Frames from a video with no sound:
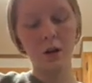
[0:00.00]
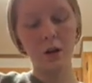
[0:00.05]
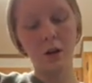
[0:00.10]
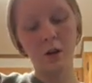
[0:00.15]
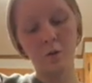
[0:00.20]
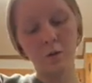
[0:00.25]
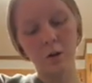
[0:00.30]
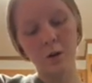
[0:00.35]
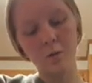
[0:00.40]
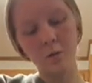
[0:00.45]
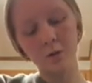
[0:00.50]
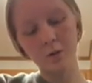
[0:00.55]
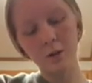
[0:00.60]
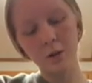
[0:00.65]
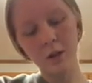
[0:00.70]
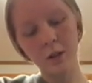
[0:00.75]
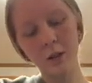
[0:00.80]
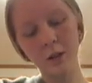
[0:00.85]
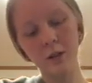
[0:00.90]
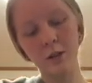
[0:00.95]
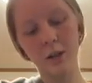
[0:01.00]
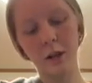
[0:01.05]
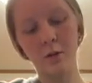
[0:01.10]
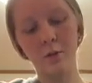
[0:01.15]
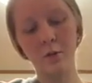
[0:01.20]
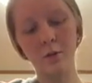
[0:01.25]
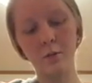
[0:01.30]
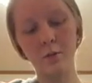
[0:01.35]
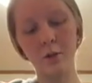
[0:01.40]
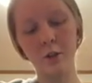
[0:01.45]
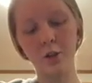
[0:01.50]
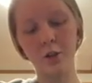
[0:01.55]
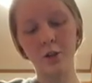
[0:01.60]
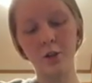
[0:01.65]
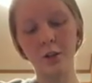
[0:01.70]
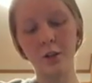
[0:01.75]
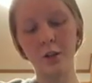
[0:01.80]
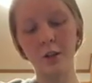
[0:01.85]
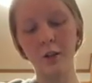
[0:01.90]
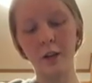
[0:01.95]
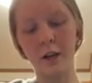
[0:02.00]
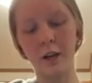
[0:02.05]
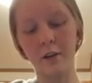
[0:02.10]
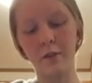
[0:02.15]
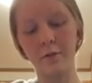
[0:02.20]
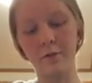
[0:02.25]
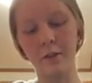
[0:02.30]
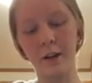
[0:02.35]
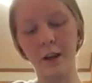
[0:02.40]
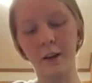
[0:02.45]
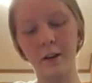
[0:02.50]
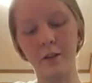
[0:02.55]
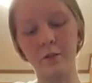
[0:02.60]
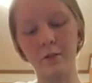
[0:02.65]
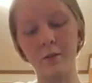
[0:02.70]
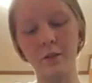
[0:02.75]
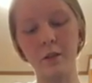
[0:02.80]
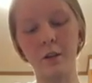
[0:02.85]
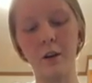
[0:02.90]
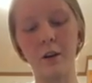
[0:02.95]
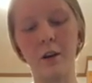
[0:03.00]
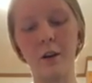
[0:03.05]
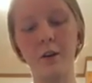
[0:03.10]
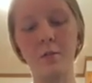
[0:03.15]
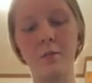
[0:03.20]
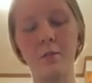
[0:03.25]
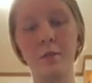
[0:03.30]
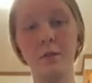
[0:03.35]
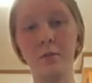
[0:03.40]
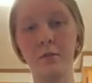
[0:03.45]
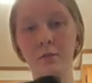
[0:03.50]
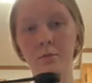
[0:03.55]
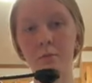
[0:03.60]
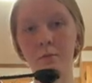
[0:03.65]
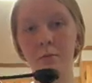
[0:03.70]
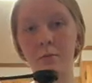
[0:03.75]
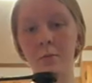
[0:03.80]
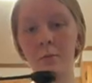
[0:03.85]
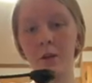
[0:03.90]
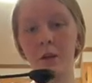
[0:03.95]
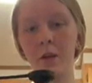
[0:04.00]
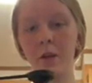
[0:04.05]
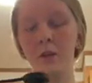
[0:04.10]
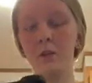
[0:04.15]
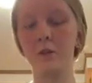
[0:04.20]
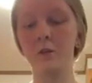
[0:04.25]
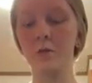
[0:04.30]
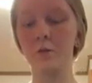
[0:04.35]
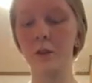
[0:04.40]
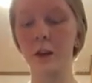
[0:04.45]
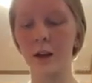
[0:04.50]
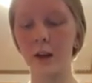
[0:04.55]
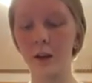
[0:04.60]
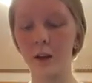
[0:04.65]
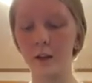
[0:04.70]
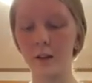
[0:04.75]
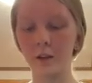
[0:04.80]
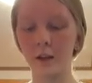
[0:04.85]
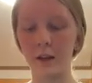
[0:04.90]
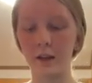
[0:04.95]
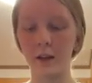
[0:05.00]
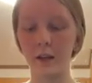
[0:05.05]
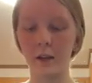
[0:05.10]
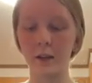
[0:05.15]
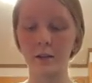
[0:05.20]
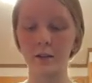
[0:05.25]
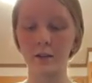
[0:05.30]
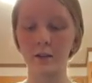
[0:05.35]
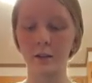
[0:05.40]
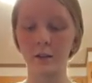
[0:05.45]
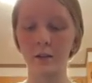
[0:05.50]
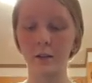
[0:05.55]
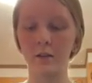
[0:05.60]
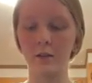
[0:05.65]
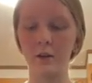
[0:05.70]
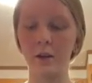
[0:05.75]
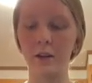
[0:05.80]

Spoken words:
And when I'm doing this, I want to be sure that I flatten out the top so that I get an